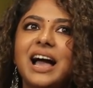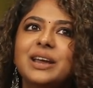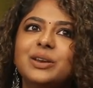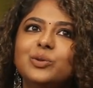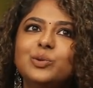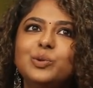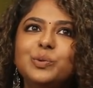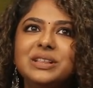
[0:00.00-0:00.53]
I
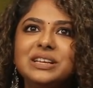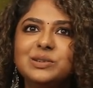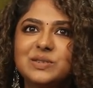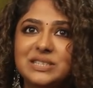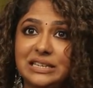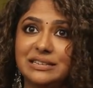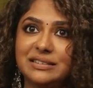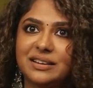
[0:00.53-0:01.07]
don't know whether it
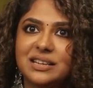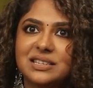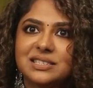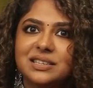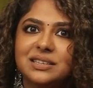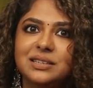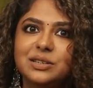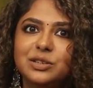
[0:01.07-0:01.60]
was
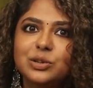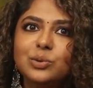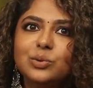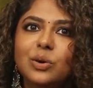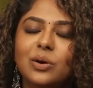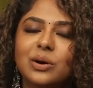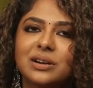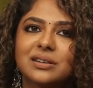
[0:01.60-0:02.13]
interested in you
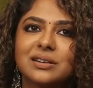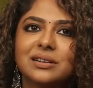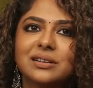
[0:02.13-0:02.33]
or